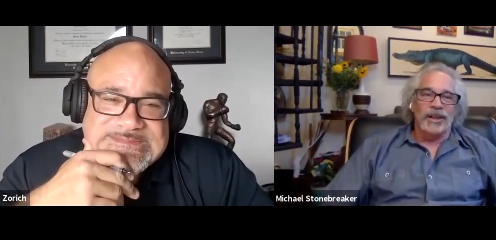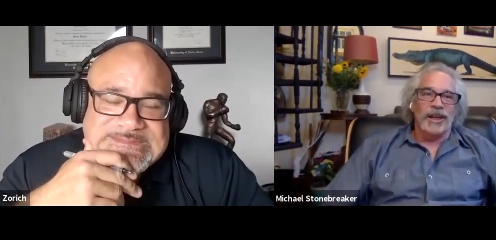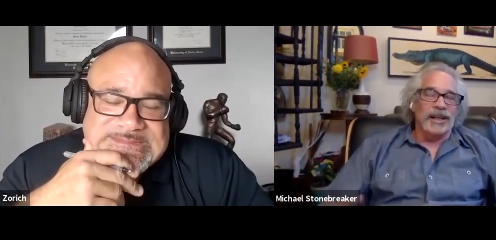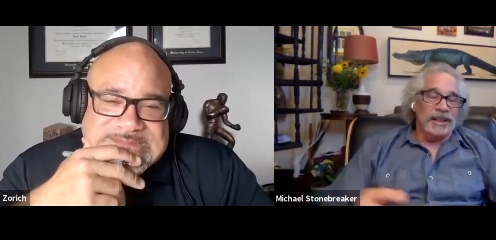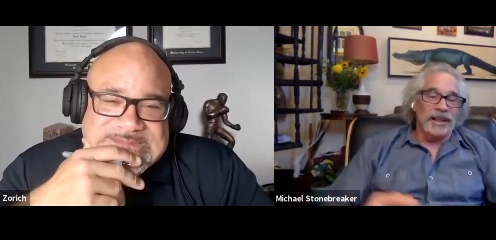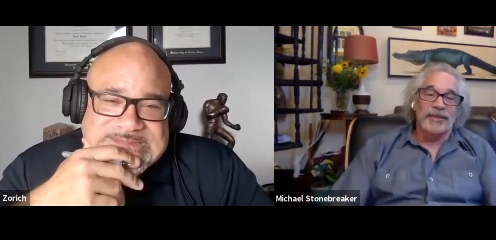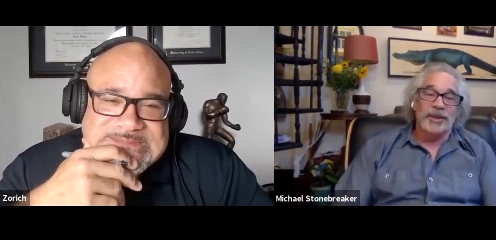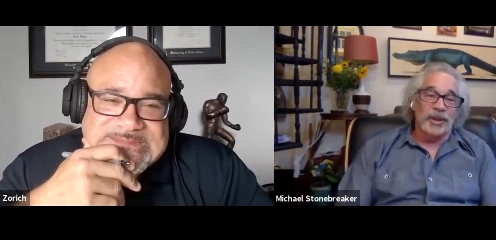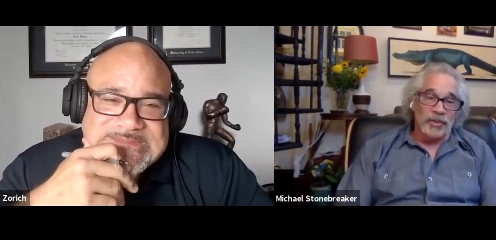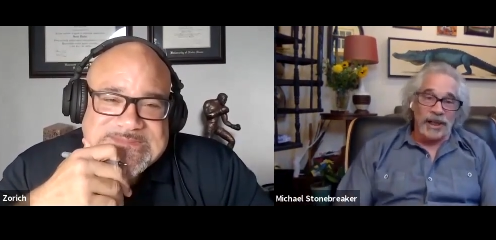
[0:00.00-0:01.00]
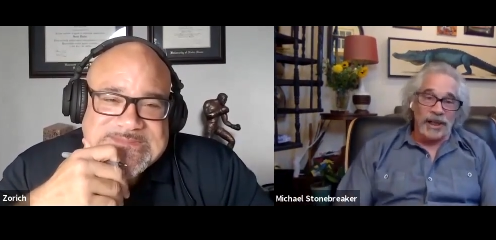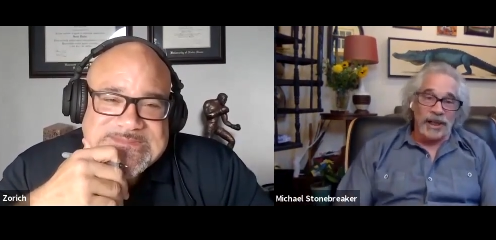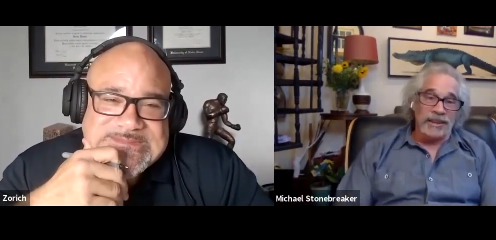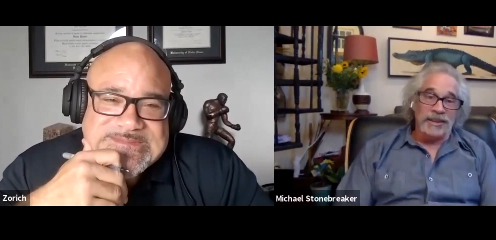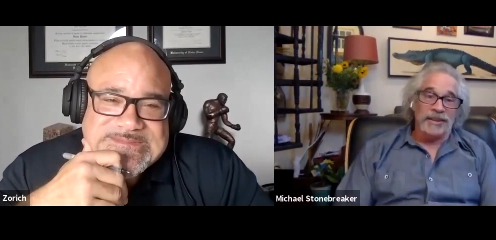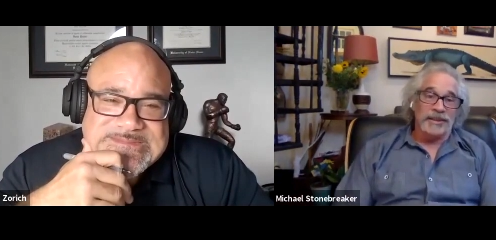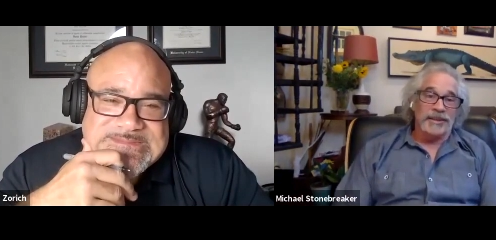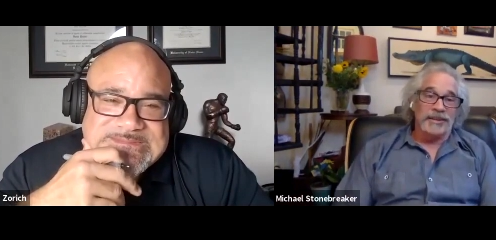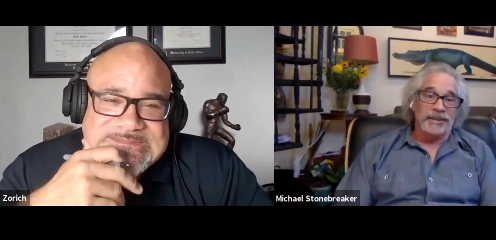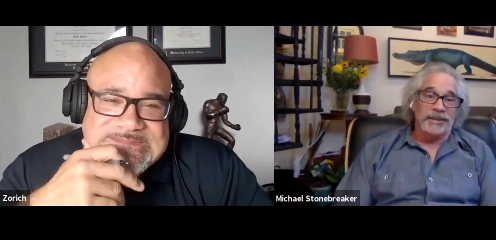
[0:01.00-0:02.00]
Speaker 1: I didn't have to go to
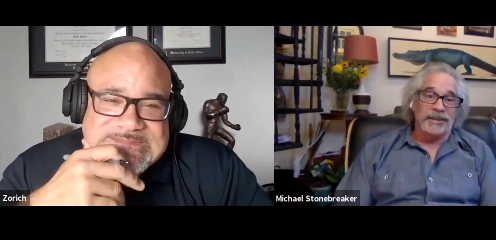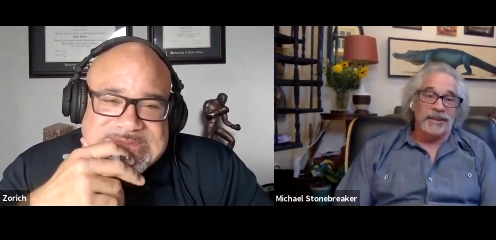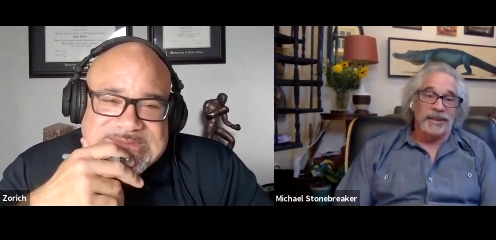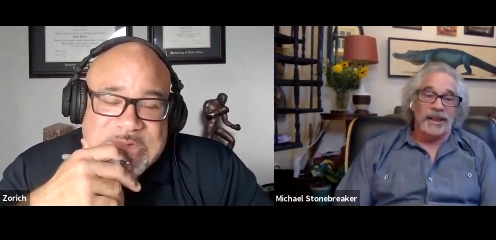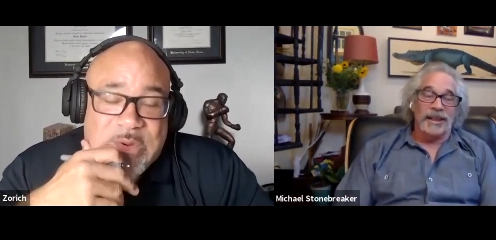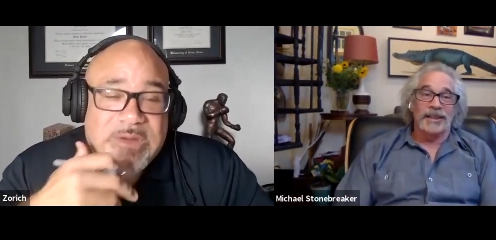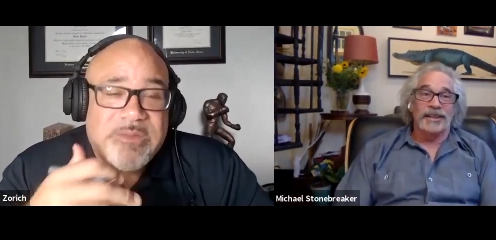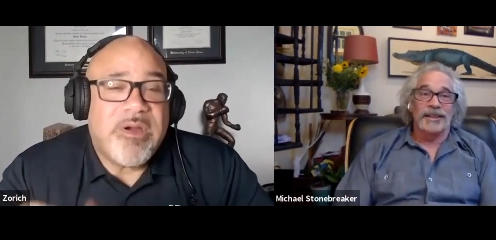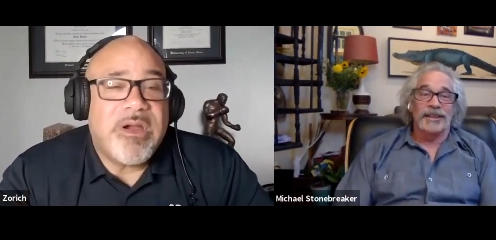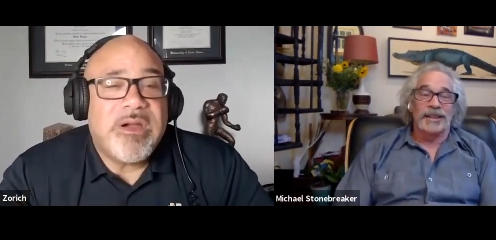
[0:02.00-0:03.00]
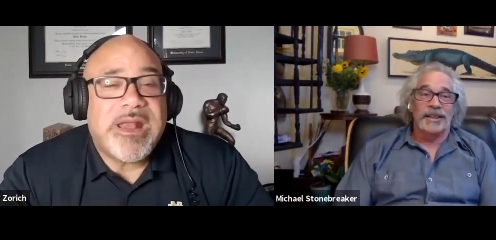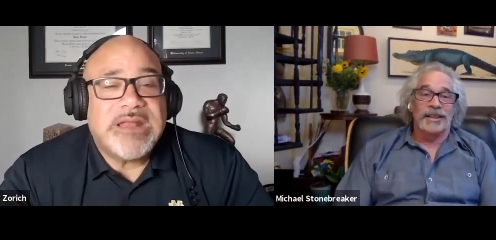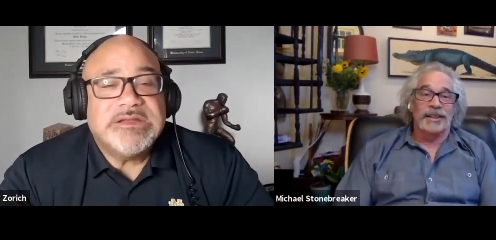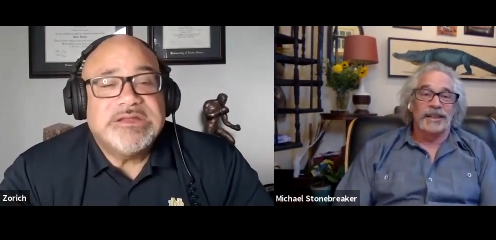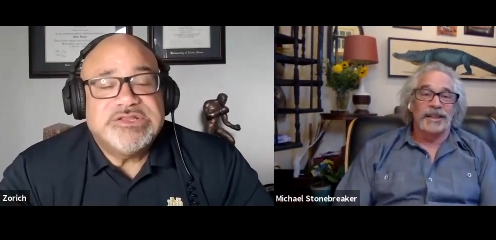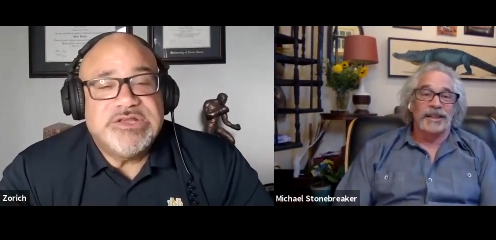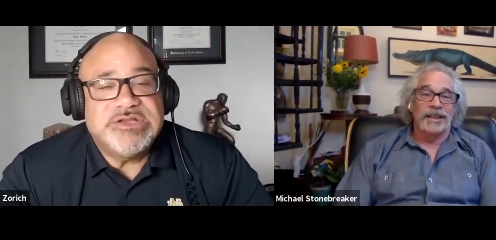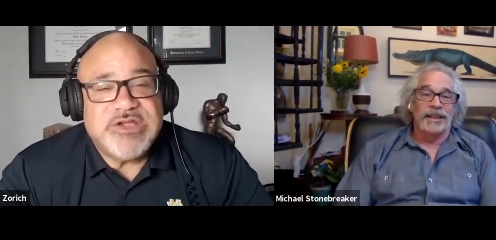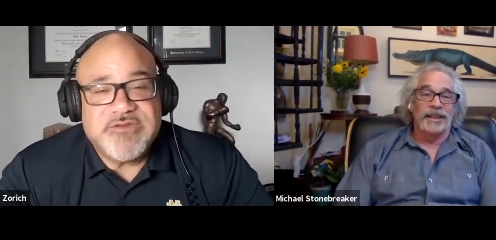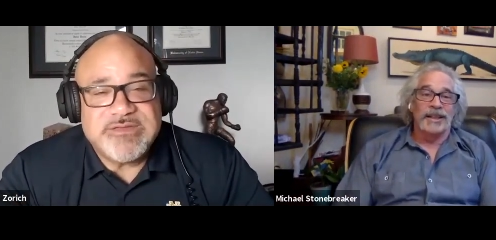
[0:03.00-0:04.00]
practice.
Speaker 2: Well, I didn't, well, all right. uh, did,
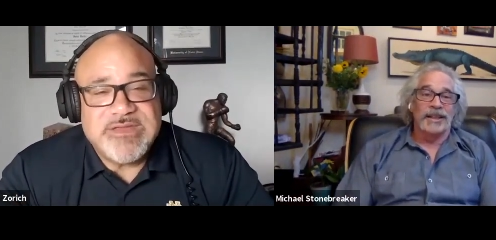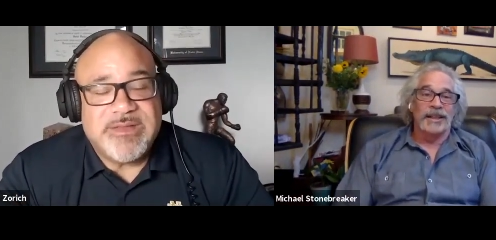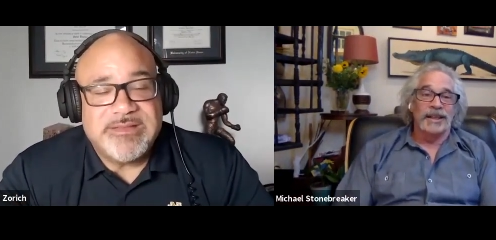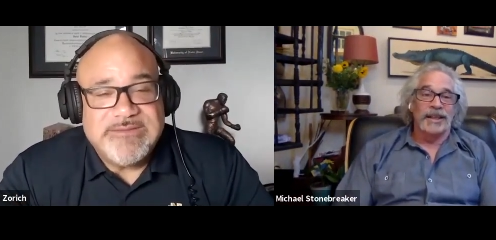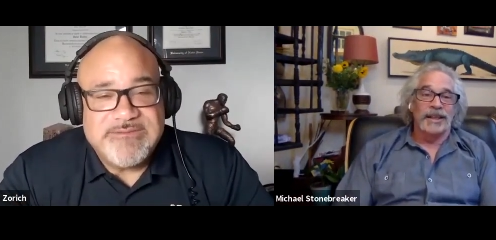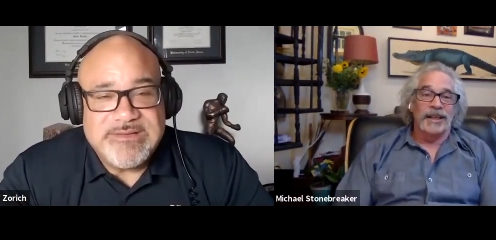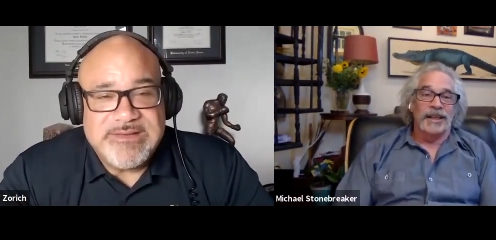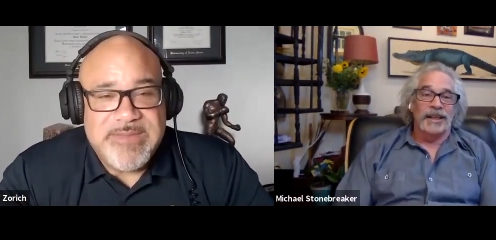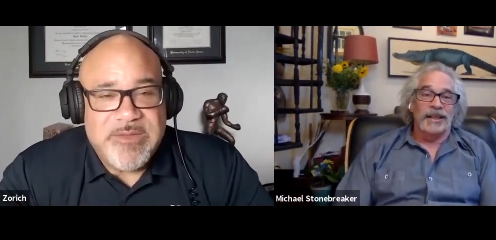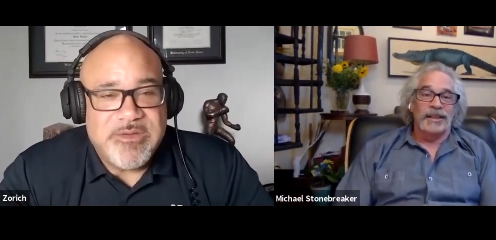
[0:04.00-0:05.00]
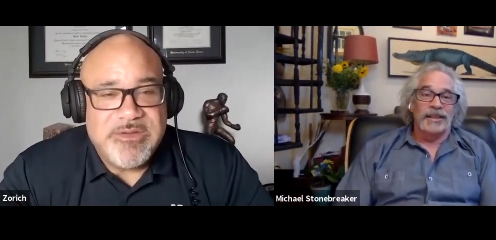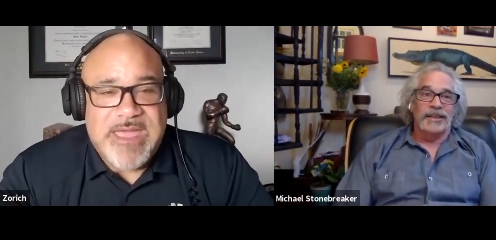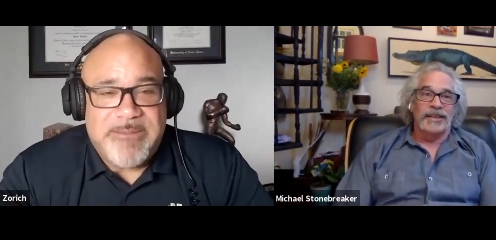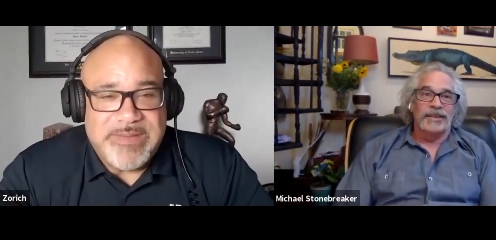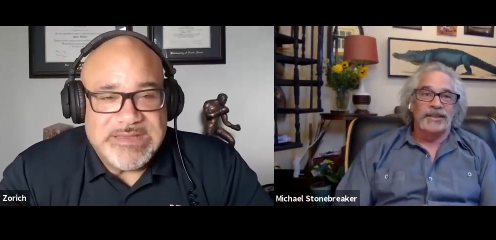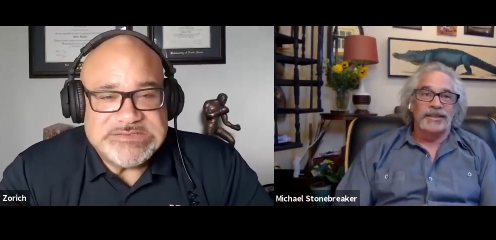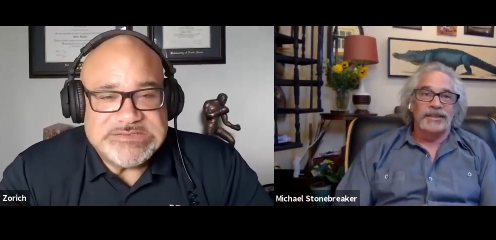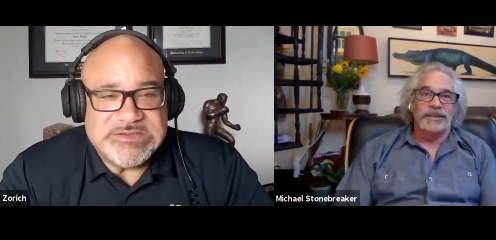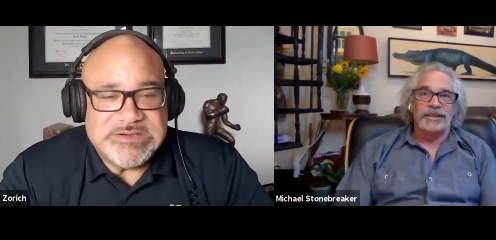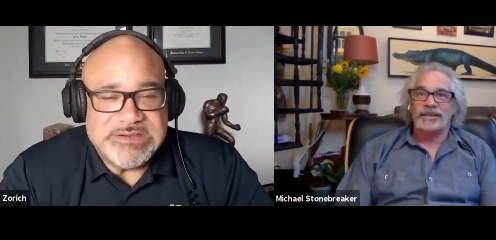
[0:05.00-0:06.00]
did you ever think about leaving? I mean, were you that pissed
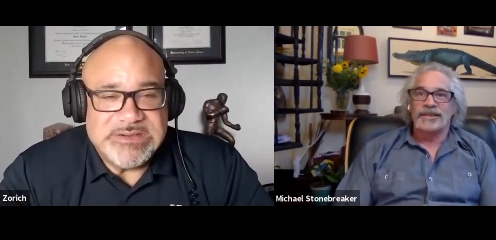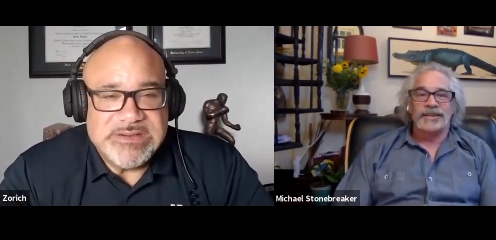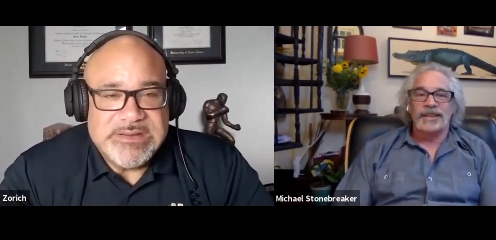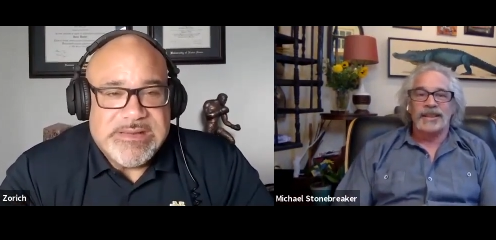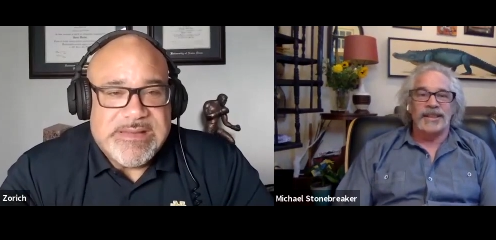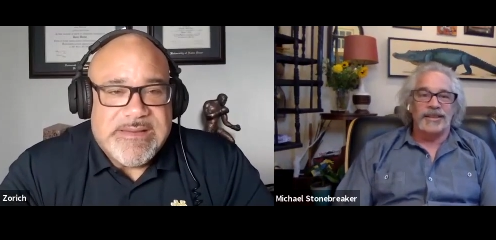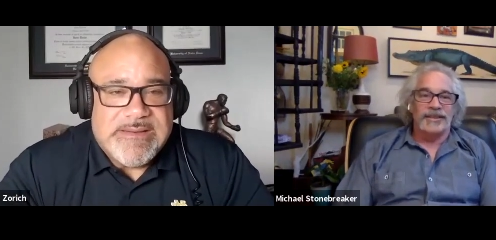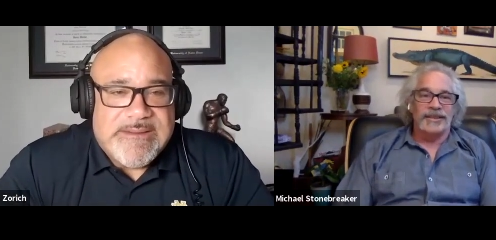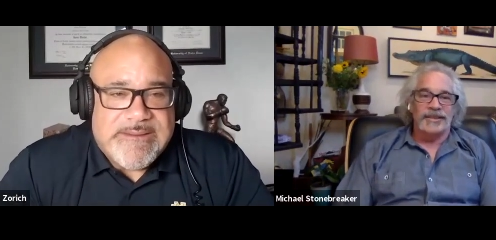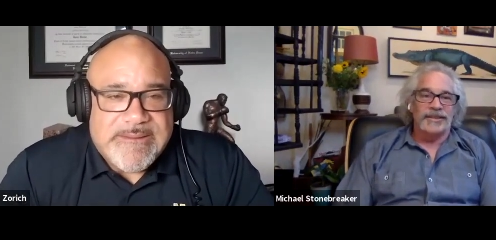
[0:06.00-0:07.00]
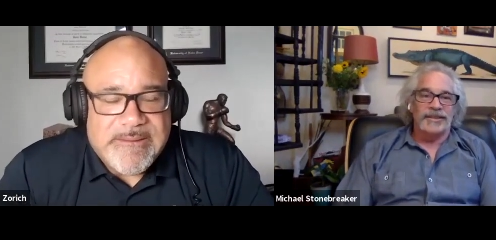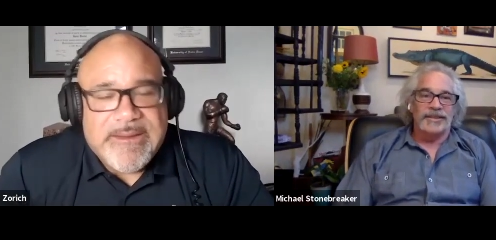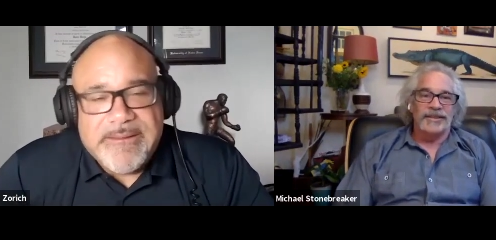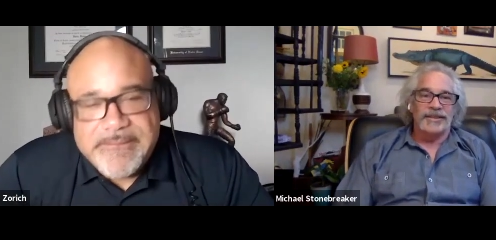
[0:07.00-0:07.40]
or? No. Okay.